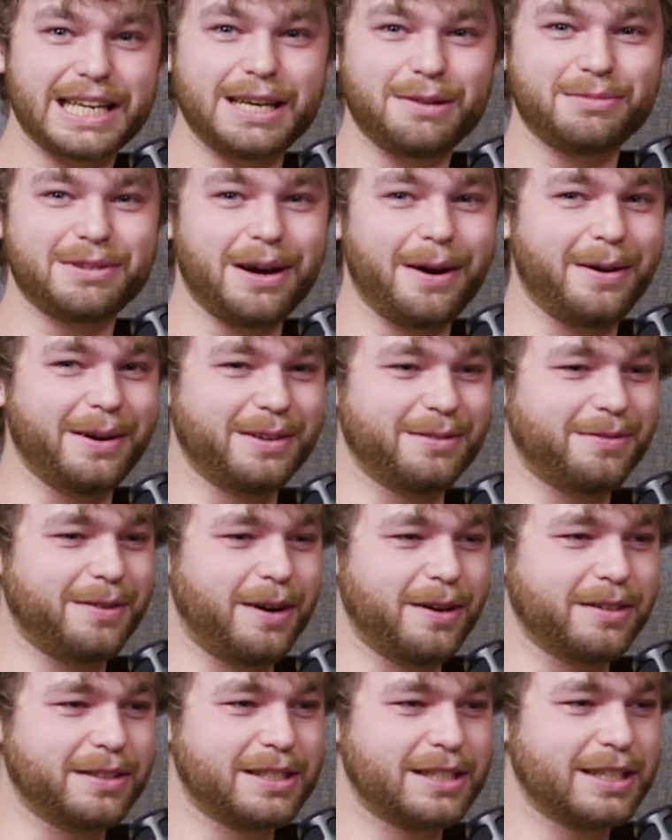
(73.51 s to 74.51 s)
keep going,
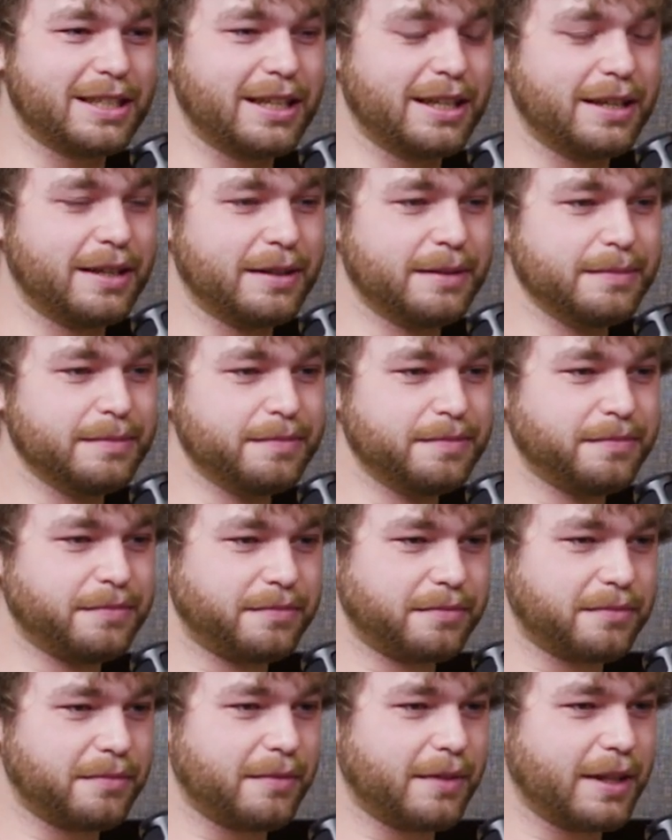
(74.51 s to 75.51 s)
folks.
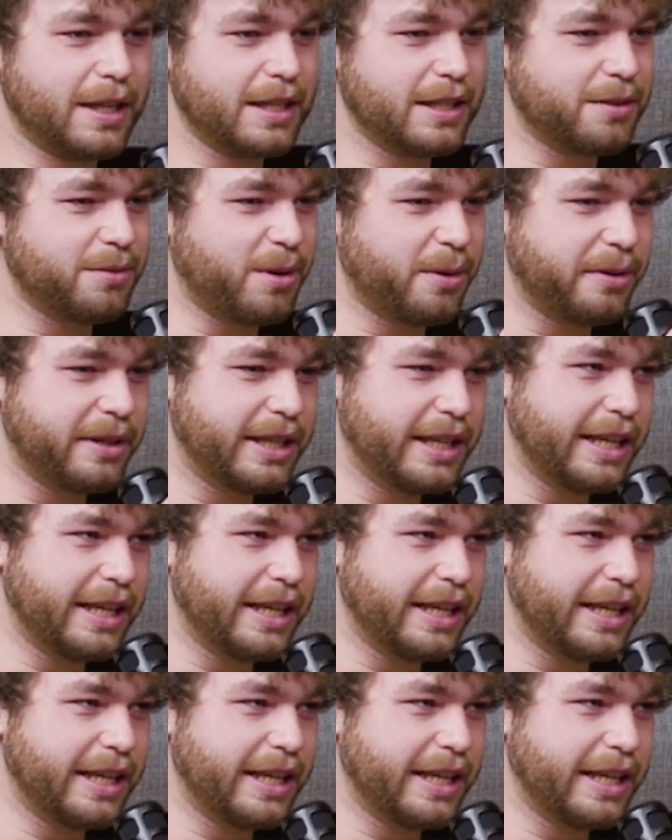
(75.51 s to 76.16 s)
This is what we did.